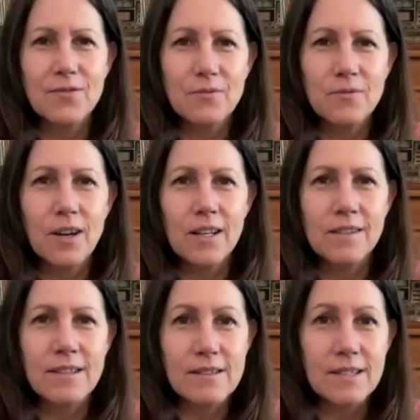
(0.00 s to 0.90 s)

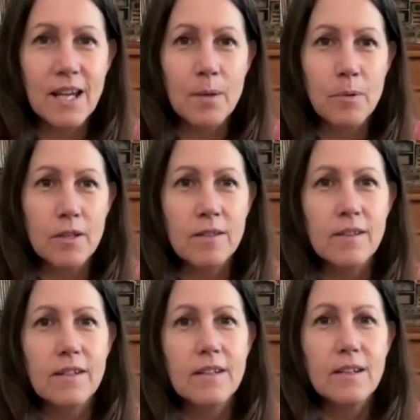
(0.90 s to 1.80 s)
find this tape. And
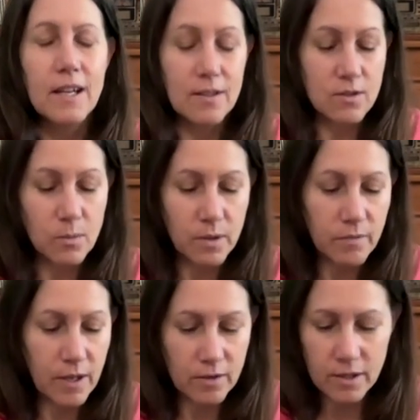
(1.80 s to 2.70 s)
so we
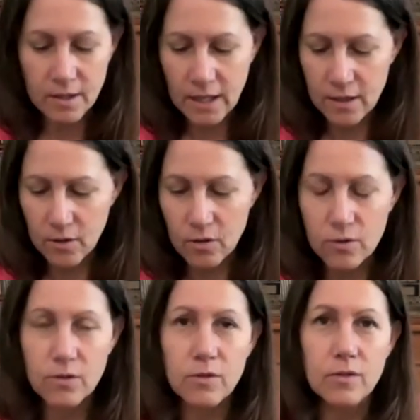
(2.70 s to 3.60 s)
found it at a
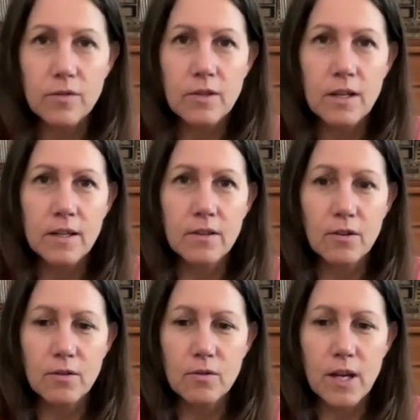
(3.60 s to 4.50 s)
local
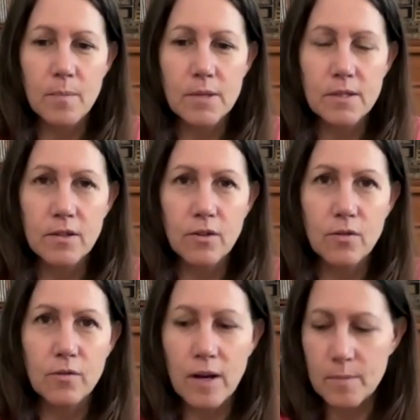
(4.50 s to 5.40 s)
chemist, a
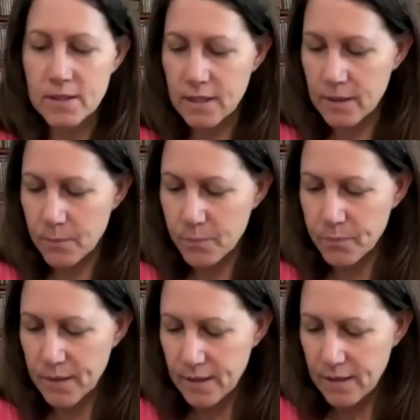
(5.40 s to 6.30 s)
local pharmacy.
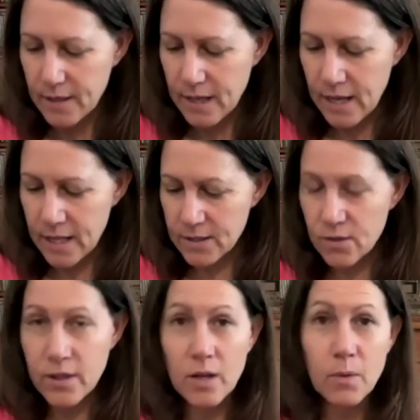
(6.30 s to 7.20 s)
And
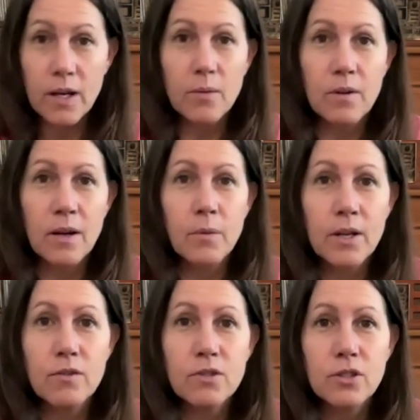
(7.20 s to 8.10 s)
so then I
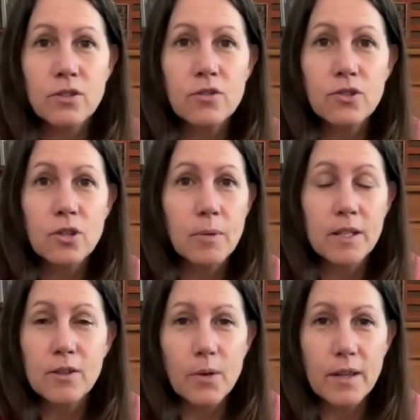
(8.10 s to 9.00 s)
went onto YouTube. I
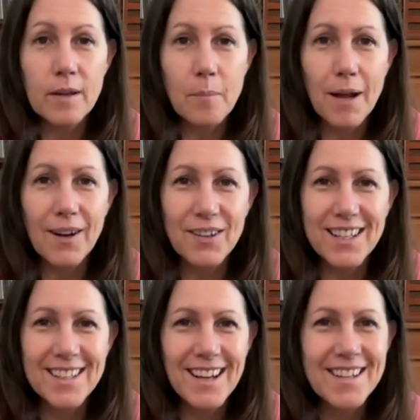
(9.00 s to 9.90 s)
didn't know anything about
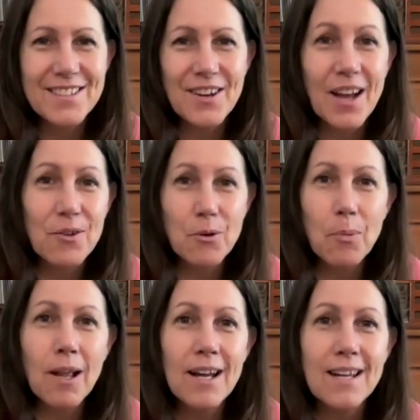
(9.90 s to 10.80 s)
it. I didn't know how to
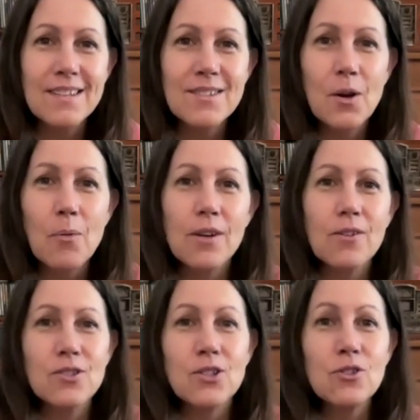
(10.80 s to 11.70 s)
apply it. So I went
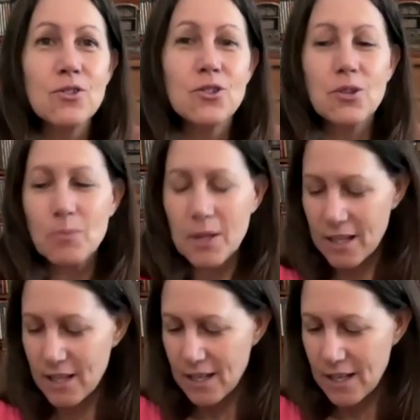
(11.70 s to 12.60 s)
onto YouTube
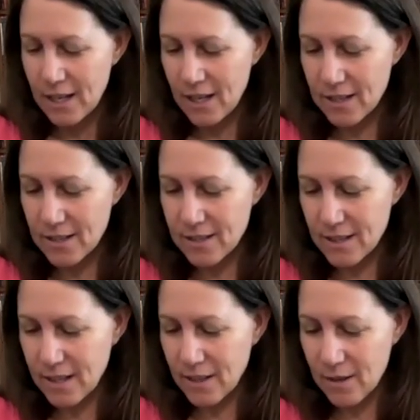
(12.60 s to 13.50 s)
to
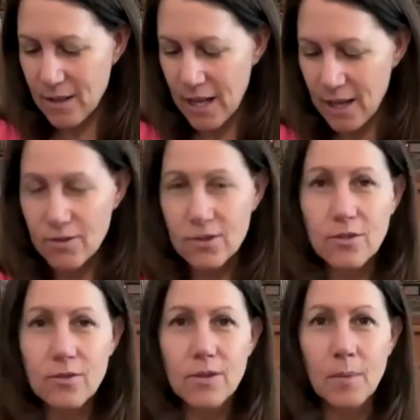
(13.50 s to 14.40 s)
see how
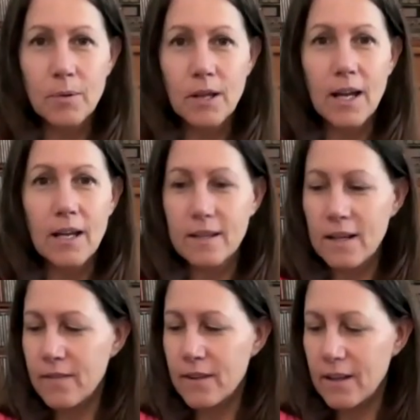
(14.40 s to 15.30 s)
to apply it.
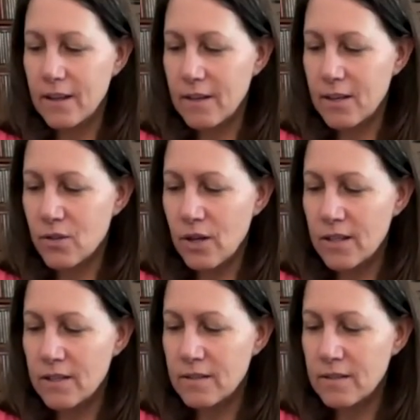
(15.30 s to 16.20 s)
And then I tried
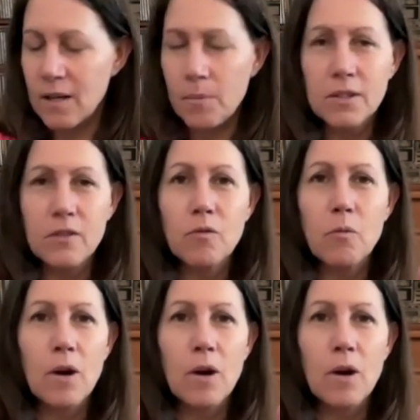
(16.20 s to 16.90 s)
a couple of different